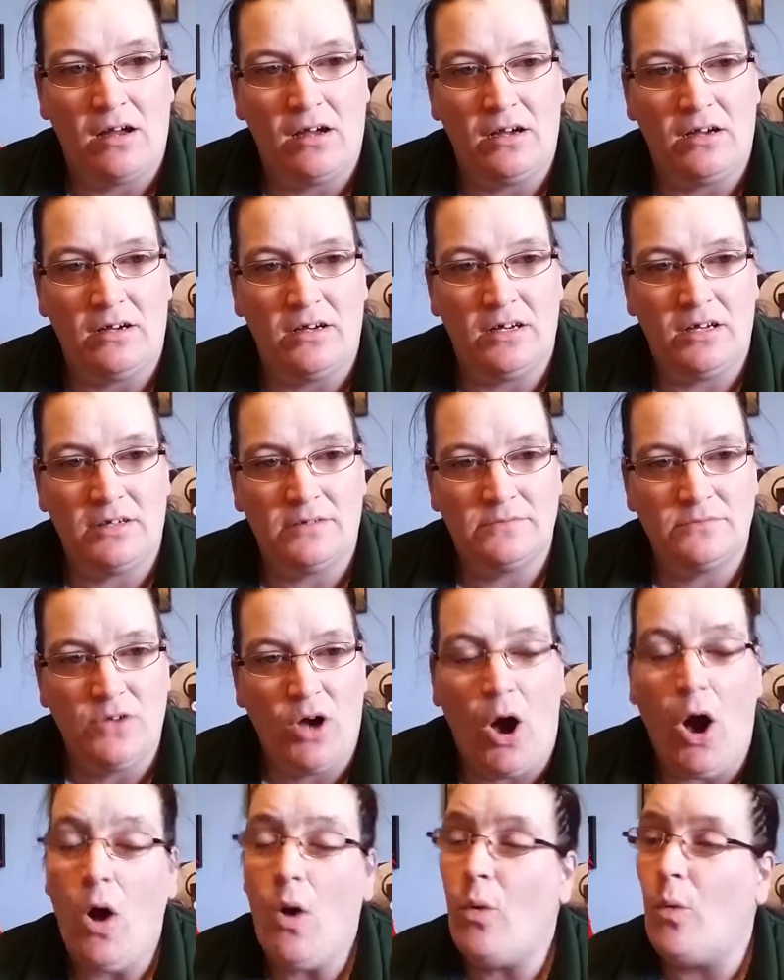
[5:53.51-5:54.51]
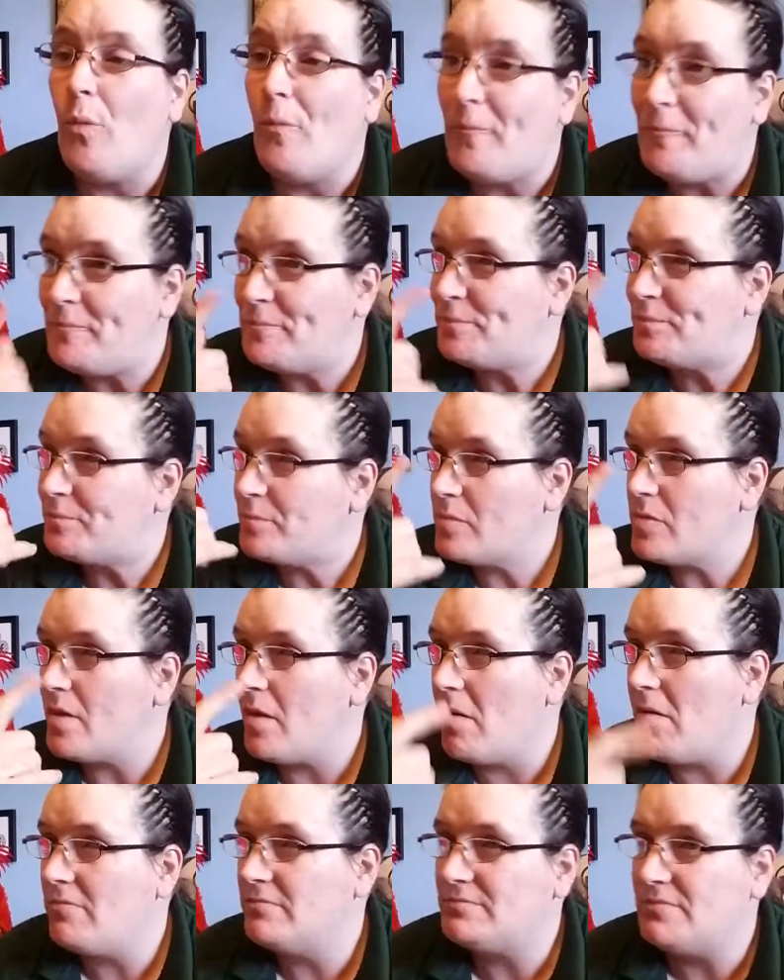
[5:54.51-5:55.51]
Oh,
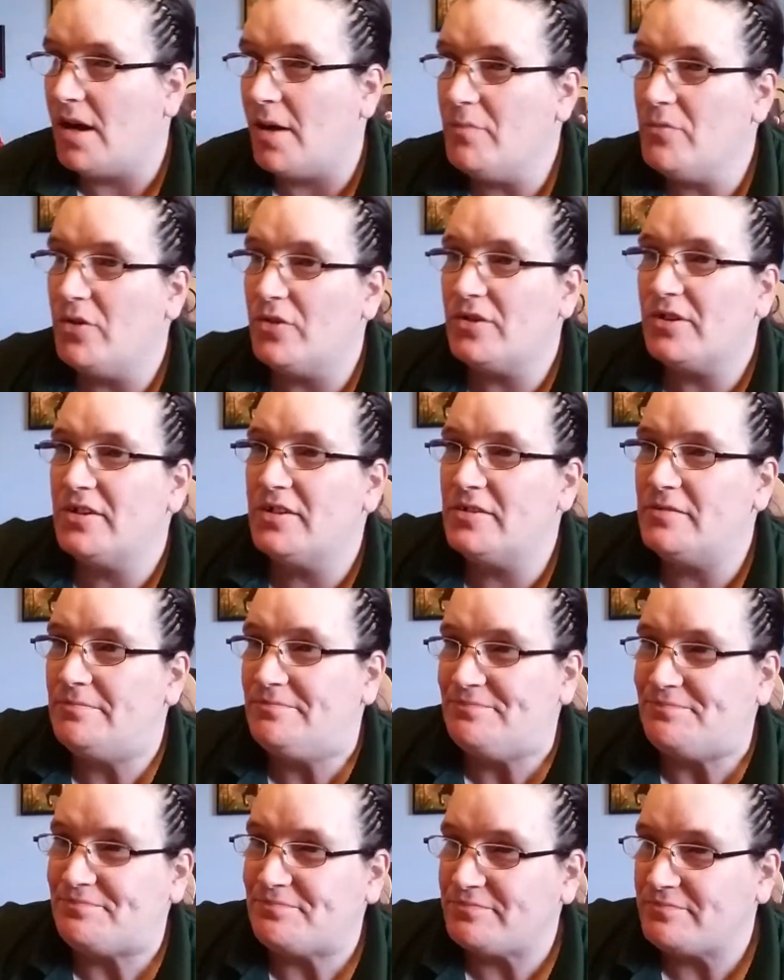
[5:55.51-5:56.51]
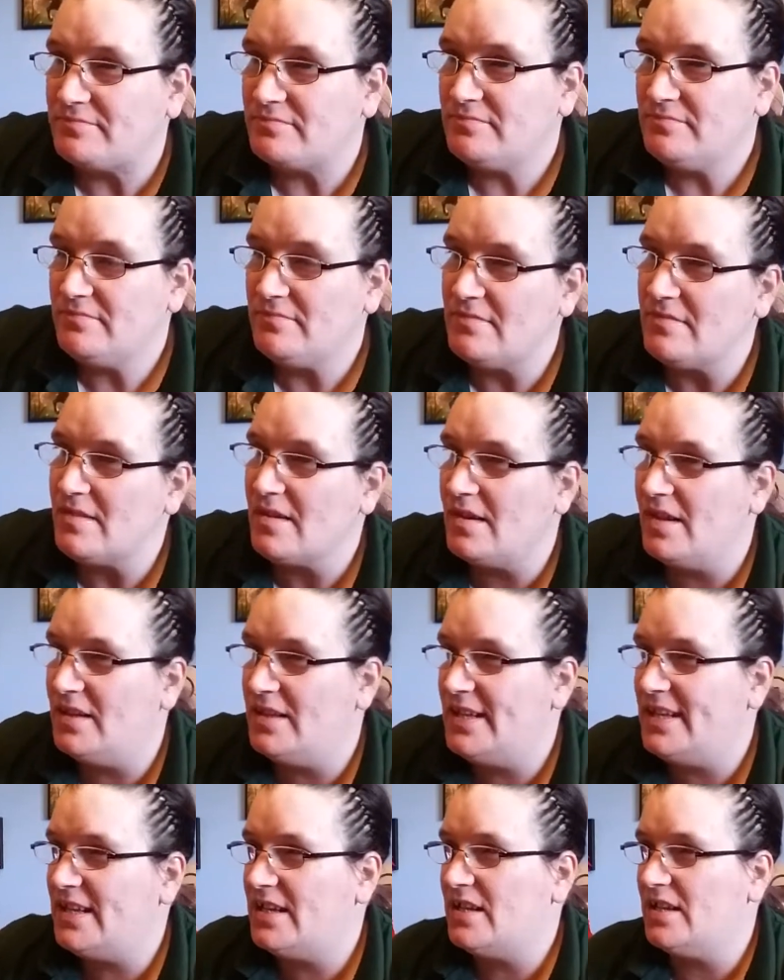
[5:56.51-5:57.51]
I'm not gonna
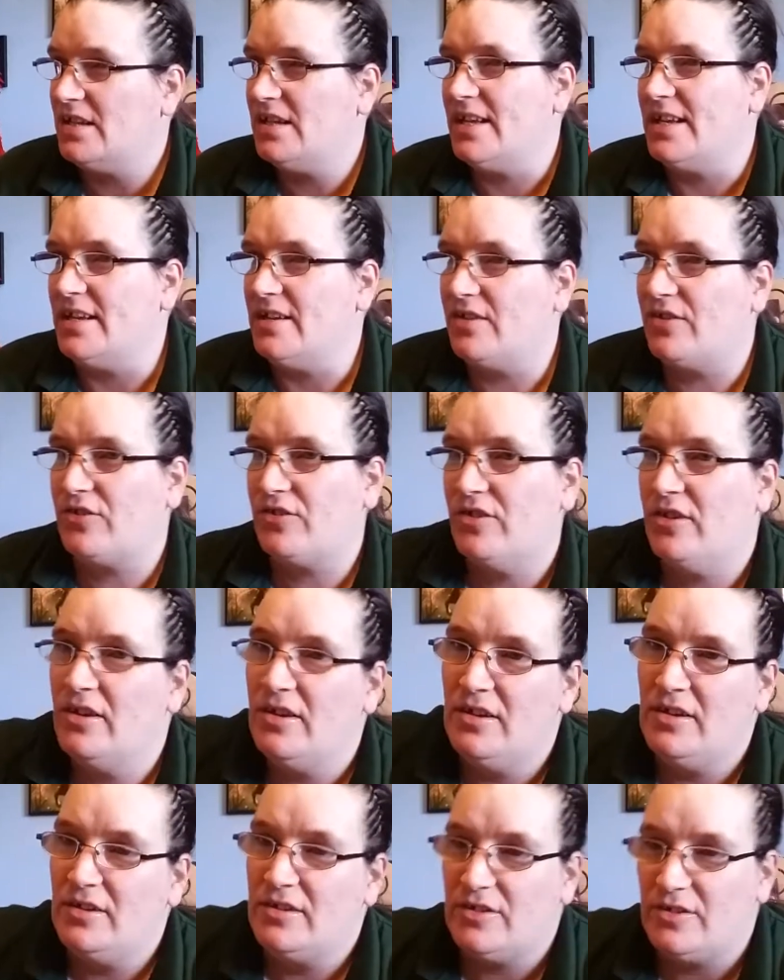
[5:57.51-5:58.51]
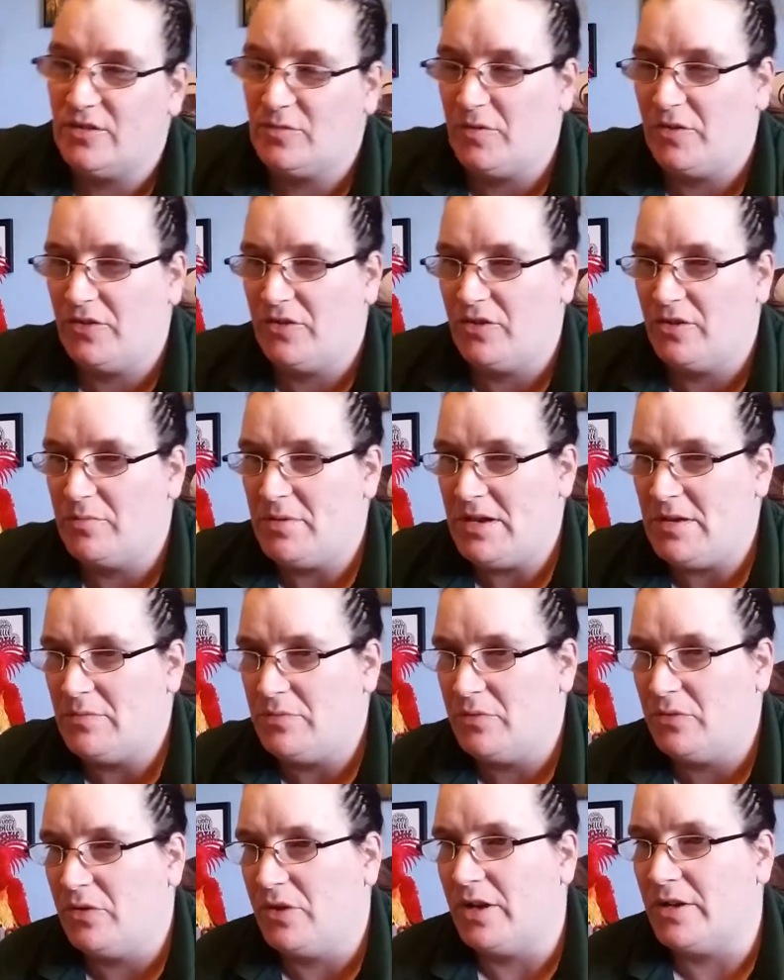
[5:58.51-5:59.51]
link links because most of the
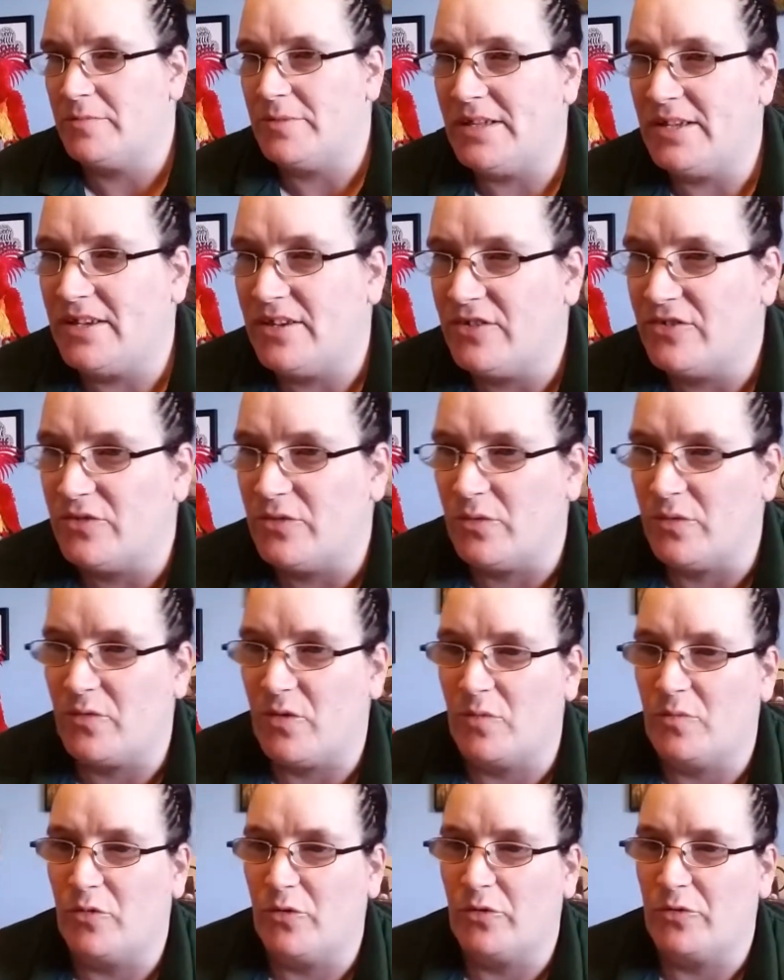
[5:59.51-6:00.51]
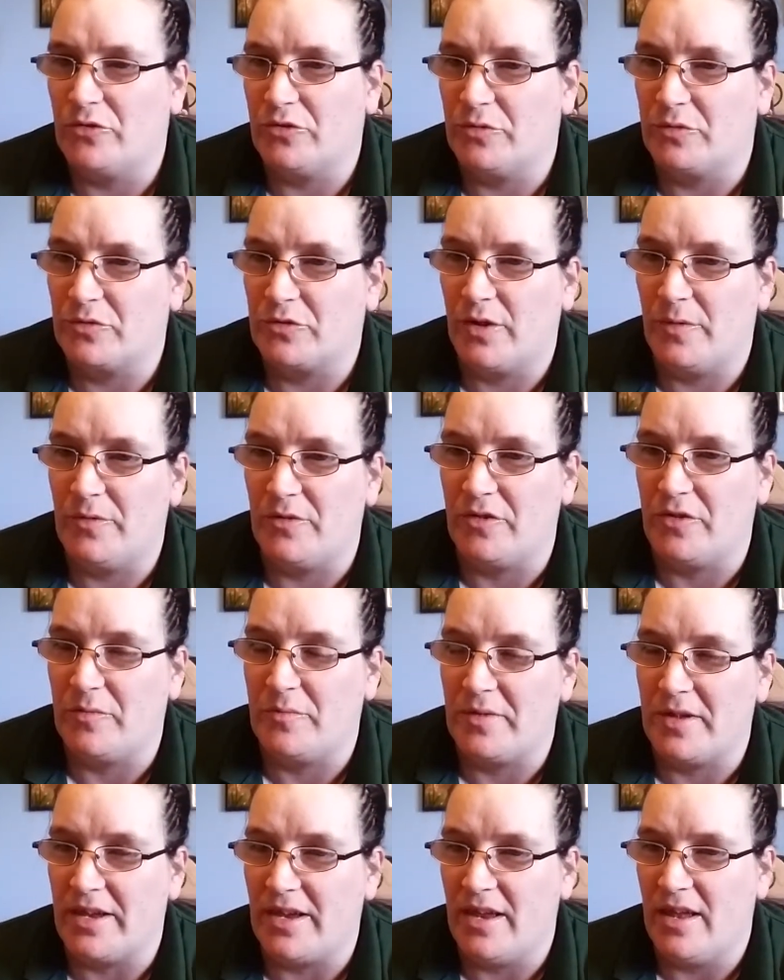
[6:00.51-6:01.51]
people that I'd be linking to have got more subscribers
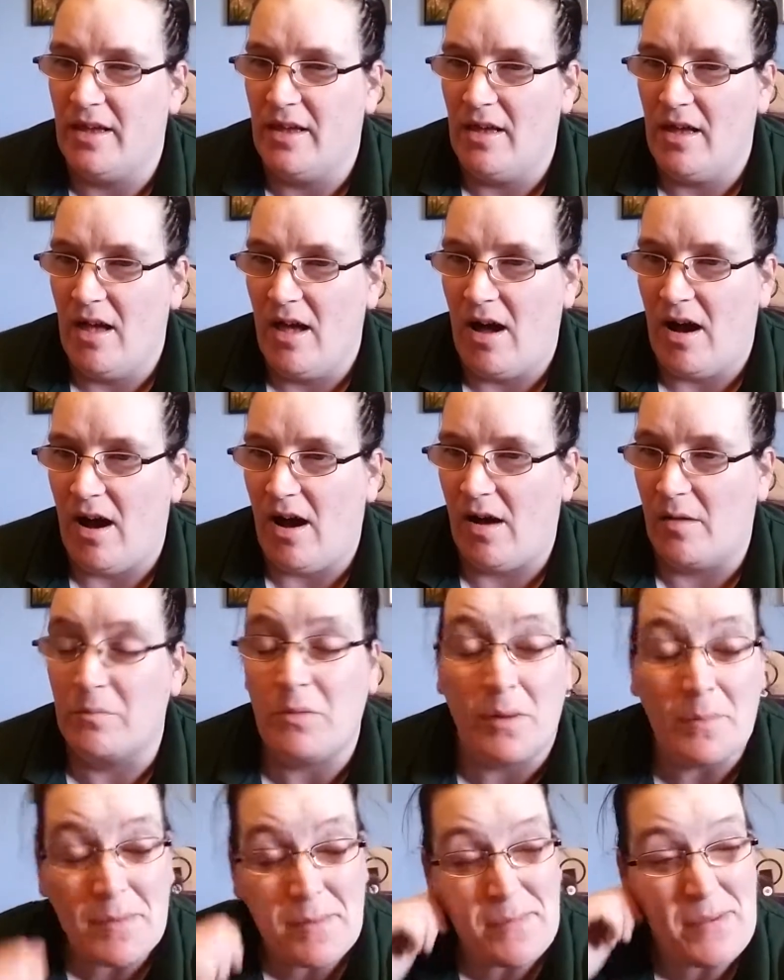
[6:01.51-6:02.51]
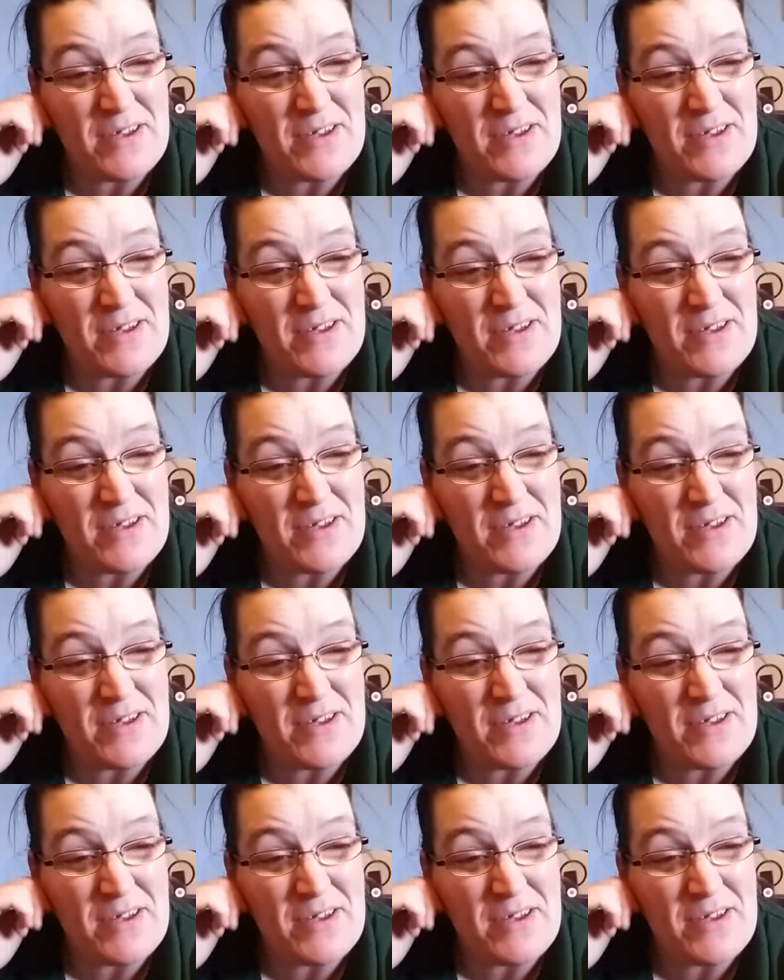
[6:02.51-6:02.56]
than me. But I'm a